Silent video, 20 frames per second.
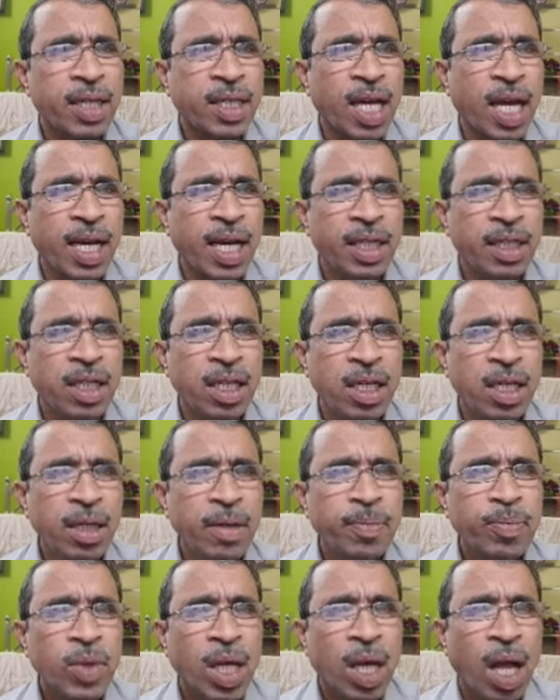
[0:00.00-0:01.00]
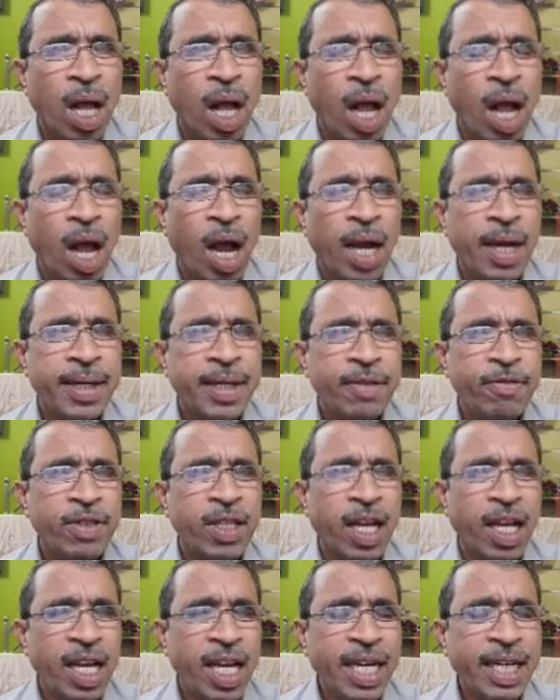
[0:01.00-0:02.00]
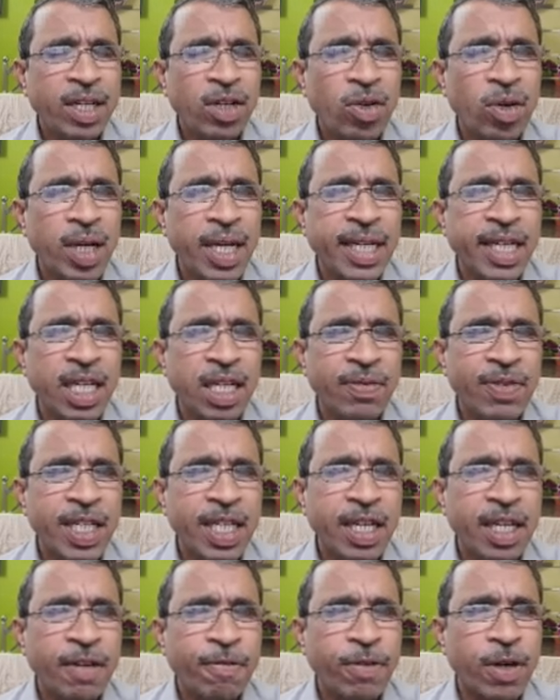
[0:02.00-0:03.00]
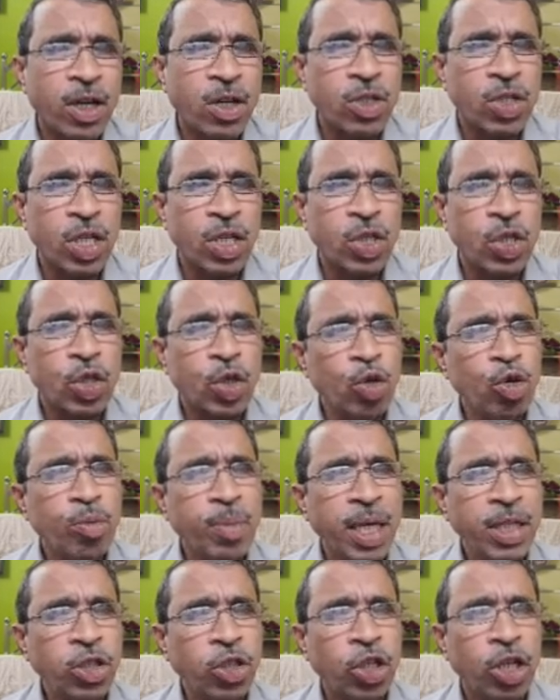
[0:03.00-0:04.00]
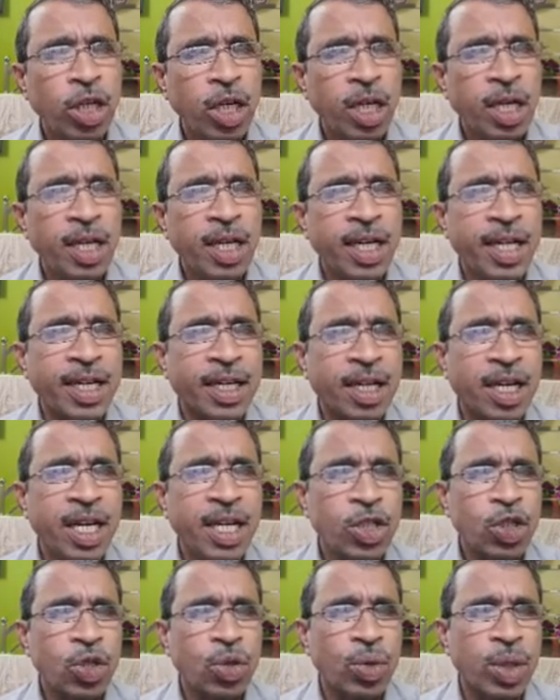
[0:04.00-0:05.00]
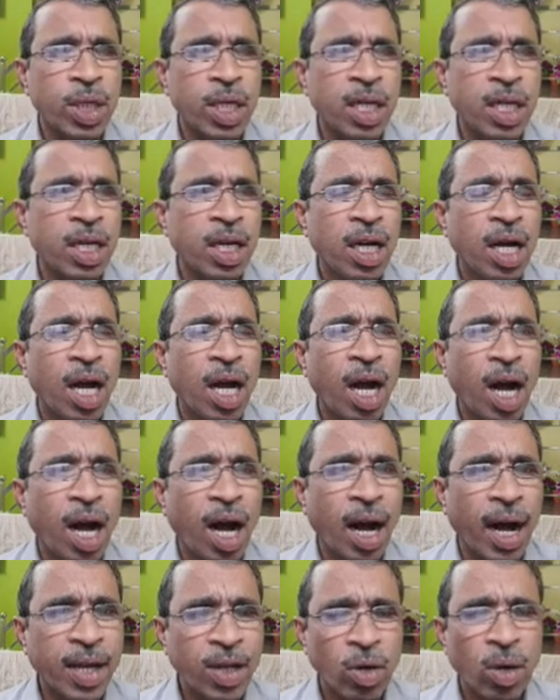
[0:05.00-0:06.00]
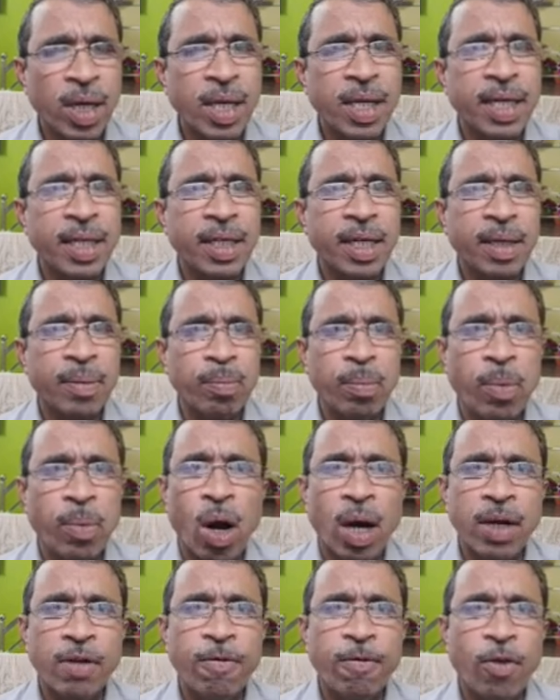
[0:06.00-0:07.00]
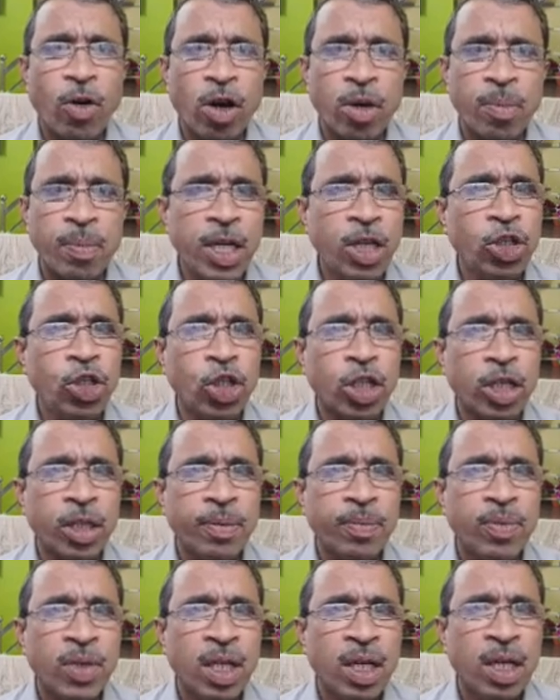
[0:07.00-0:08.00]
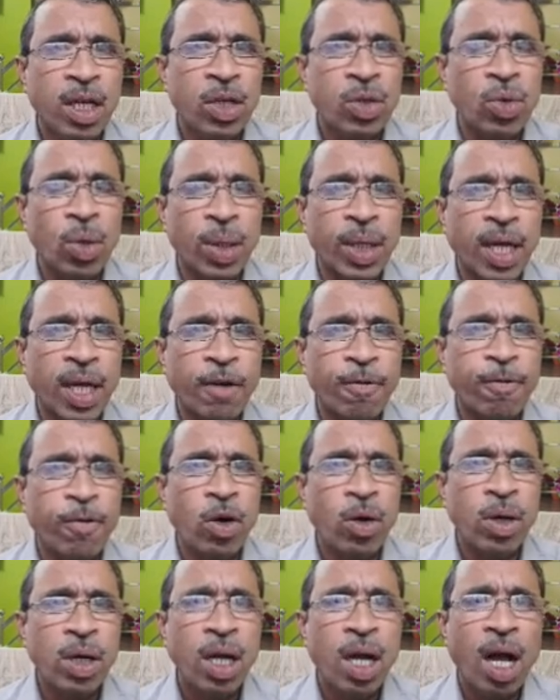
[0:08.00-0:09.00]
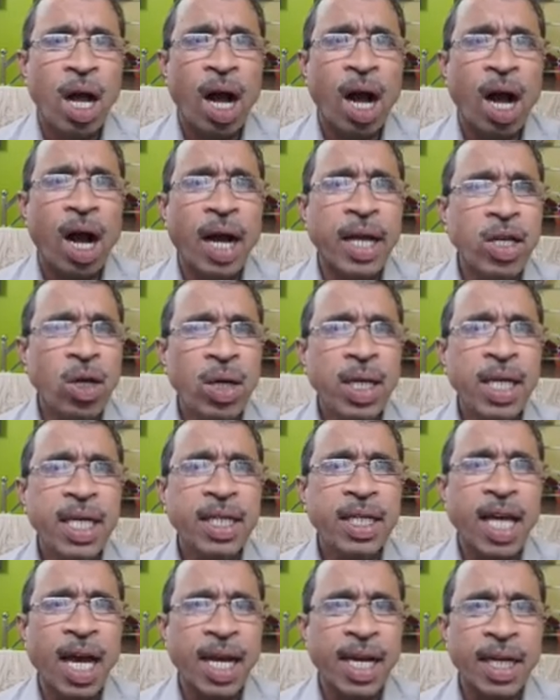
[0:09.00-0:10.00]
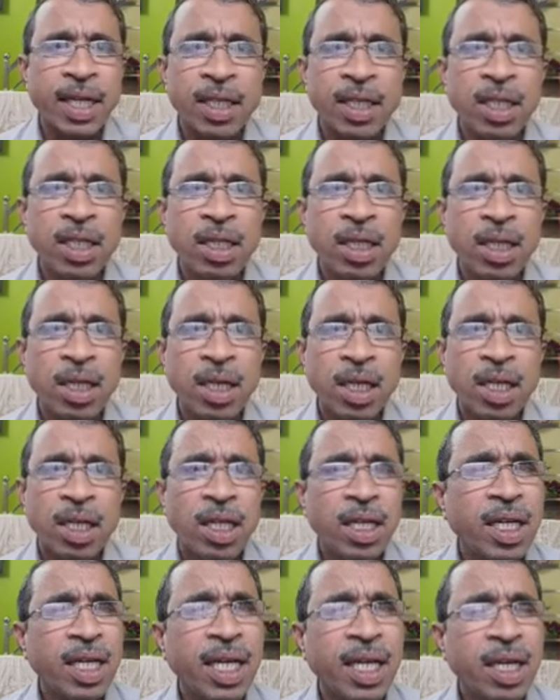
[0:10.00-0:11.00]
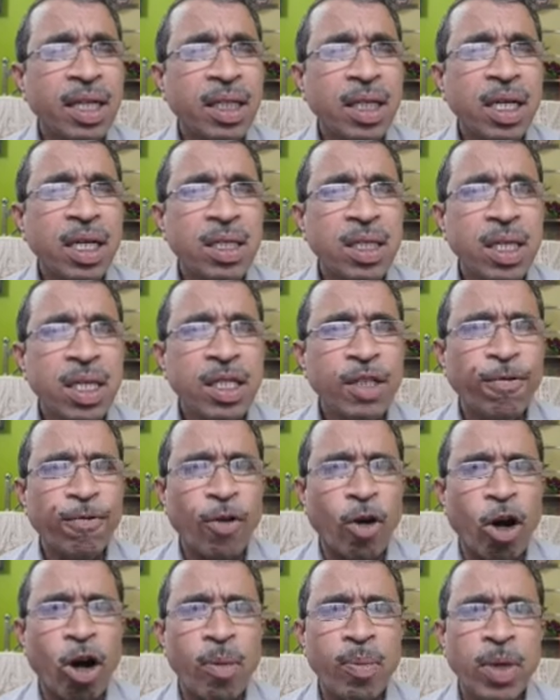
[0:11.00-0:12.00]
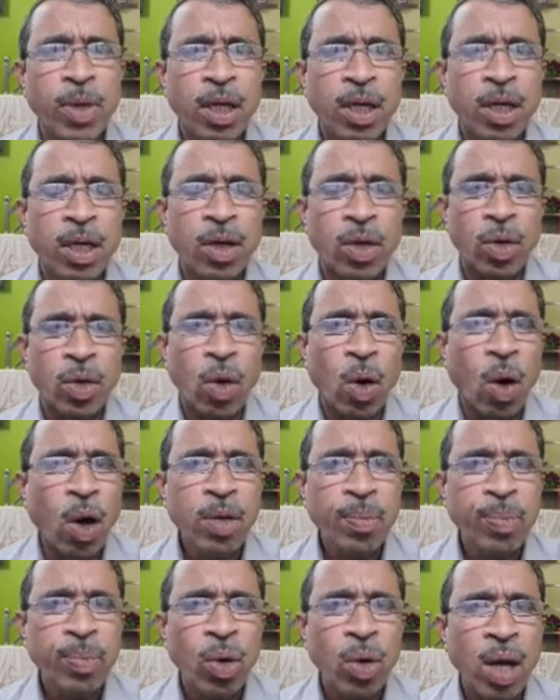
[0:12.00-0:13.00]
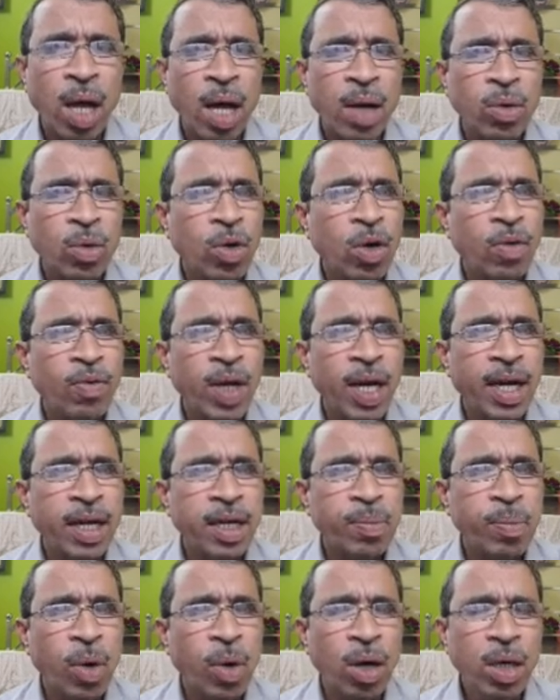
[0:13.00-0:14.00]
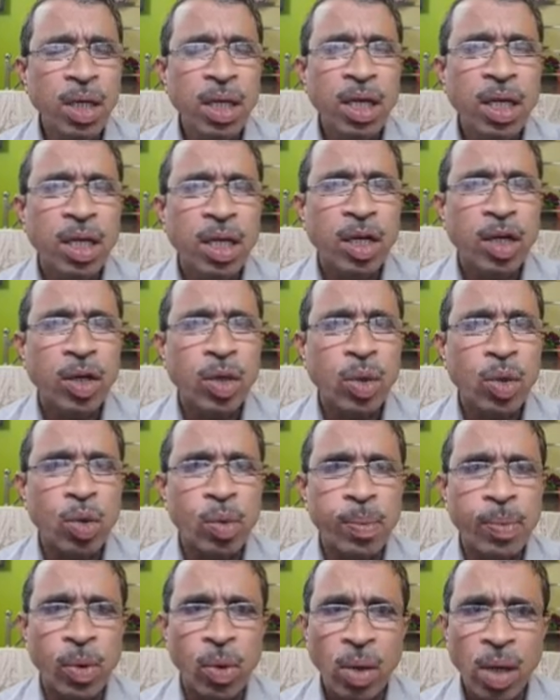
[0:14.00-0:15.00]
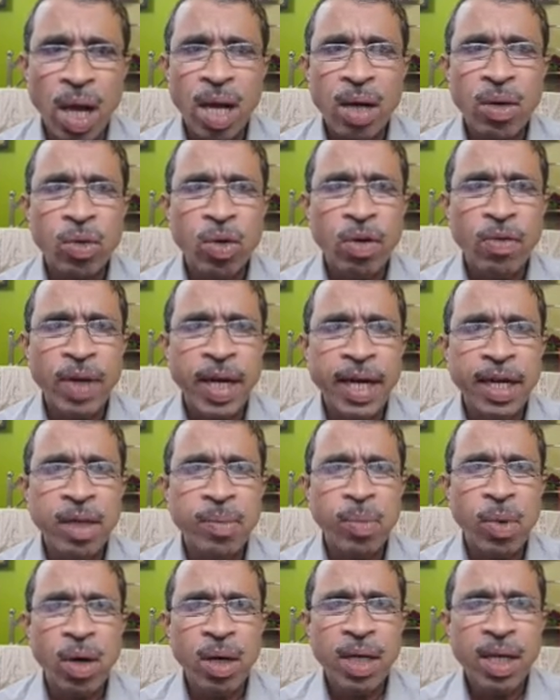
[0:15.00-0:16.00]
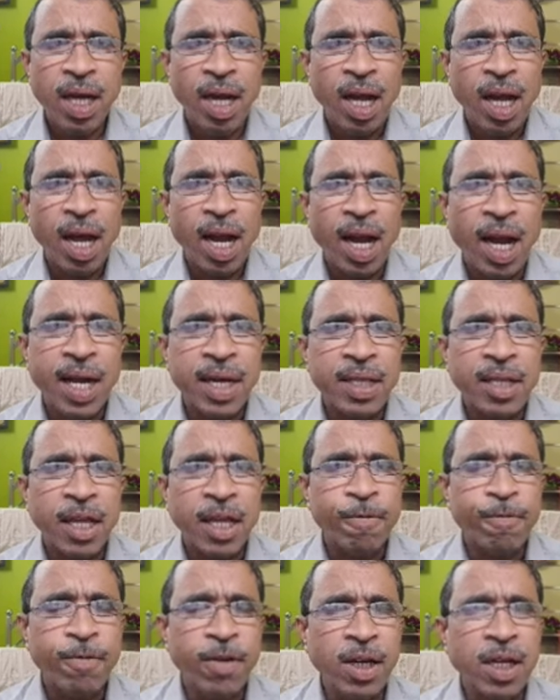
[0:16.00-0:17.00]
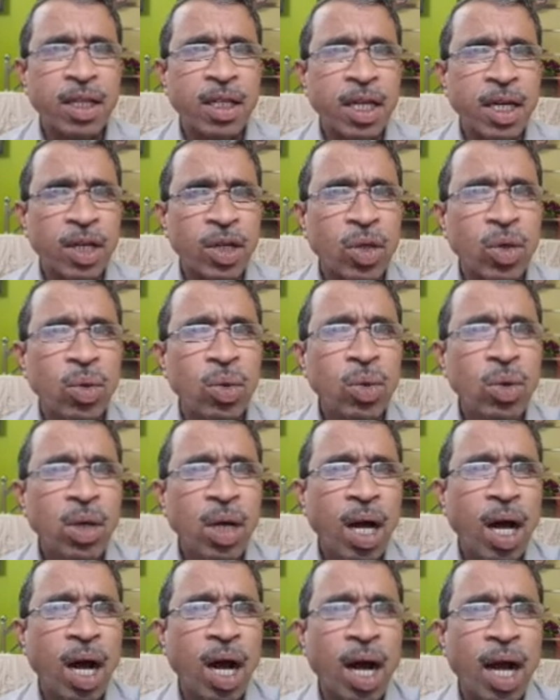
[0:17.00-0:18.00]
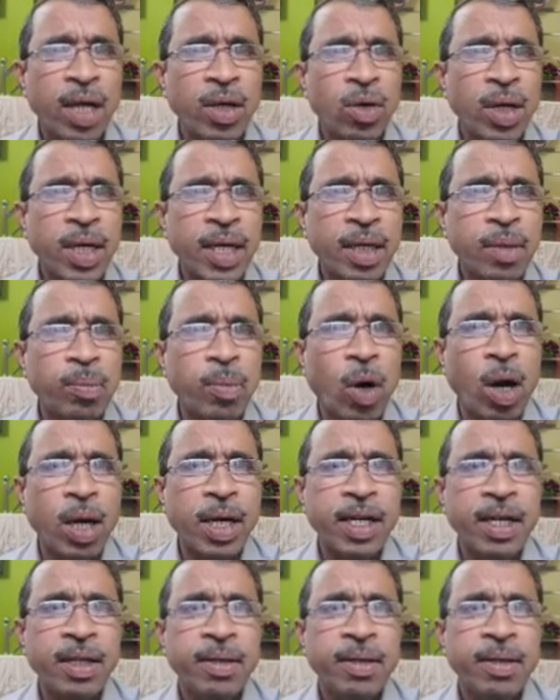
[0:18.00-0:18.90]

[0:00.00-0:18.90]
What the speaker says: character, and if the electronegativity difference is too much, it leads to the ionic bond formation. So therefore, ionic character increases from non-polar covalent bond to polar covalent bond and then further to ionic bond.